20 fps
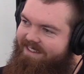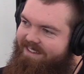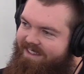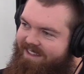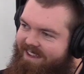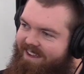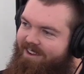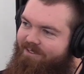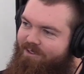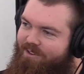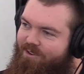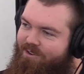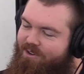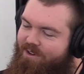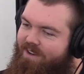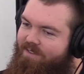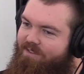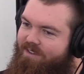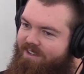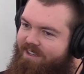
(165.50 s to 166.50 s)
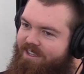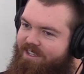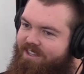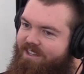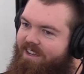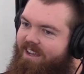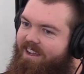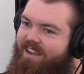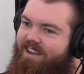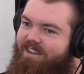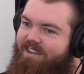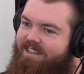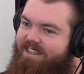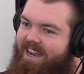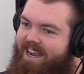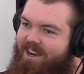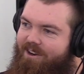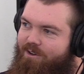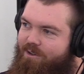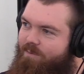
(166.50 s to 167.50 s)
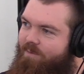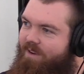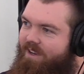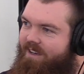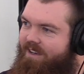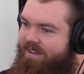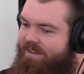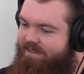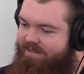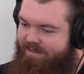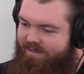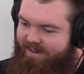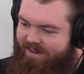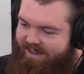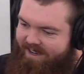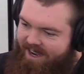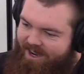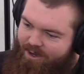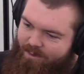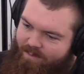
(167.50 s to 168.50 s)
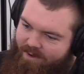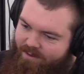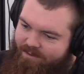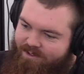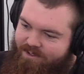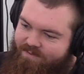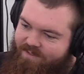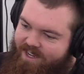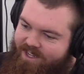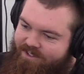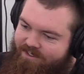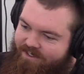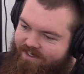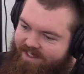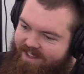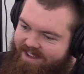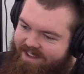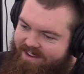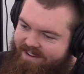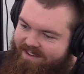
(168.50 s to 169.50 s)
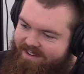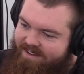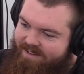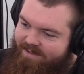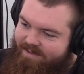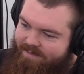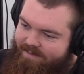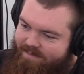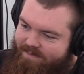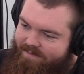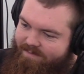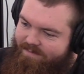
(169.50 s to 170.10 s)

Yeah, I'd rather go after because the a tiger's probably a tiger probably runs faster than that. Yeah, of